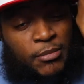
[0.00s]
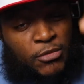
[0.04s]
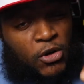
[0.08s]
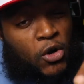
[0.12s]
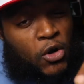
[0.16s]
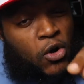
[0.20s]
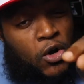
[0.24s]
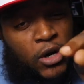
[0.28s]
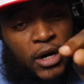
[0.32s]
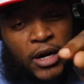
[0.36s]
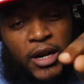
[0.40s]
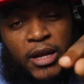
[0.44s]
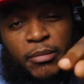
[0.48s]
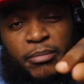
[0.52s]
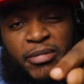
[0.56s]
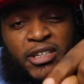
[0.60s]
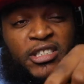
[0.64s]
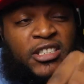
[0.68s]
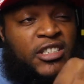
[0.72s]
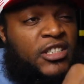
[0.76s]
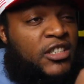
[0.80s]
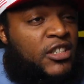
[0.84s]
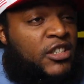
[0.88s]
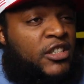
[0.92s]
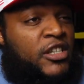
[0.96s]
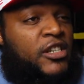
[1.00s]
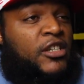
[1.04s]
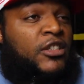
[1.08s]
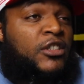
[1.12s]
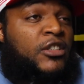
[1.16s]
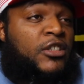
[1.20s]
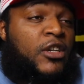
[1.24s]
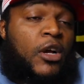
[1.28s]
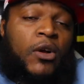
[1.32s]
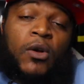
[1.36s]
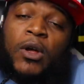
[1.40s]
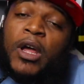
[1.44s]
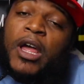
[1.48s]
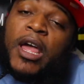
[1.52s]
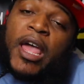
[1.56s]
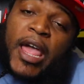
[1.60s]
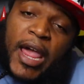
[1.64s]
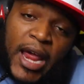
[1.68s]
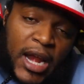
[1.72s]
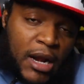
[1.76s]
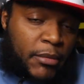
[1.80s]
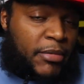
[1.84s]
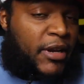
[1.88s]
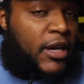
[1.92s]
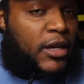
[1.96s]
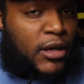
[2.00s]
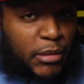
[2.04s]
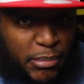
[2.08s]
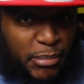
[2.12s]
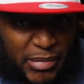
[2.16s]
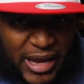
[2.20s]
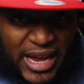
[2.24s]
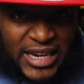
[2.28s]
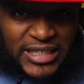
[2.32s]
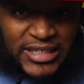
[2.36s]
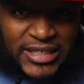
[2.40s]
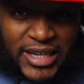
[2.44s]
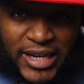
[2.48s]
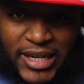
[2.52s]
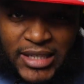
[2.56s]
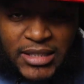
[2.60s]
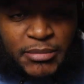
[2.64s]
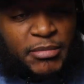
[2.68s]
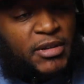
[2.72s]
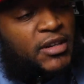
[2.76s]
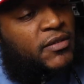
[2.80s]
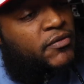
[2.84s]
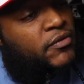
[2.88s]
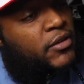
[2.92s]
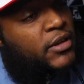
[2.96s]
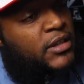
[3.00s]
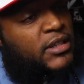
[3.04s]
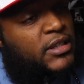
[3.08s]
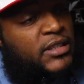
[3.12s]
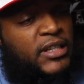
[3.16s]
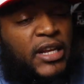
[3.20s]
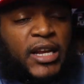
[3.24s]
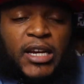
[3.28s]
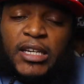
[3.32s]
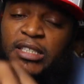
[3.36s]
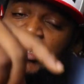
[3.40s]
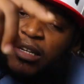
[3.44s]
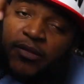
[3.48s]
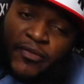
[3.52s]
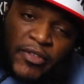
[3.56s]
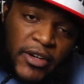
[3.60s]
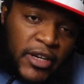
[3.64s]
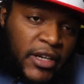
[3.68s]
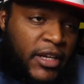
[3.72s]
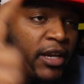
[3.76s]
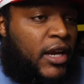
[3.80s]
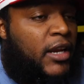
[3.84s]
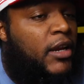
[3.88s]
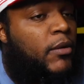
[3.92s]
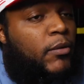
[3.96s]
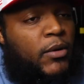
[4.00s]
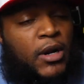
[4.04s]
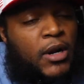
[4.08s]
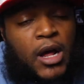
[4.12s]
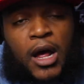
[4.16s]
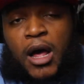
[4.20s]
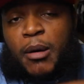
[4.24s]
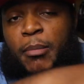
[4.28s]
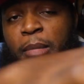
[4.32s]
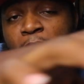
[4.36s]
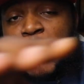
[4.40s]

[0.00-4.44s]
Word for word: I'm going to that bitch this year, so, and I'm getting the backstage motherfucking thing, because I'm finna kick it with all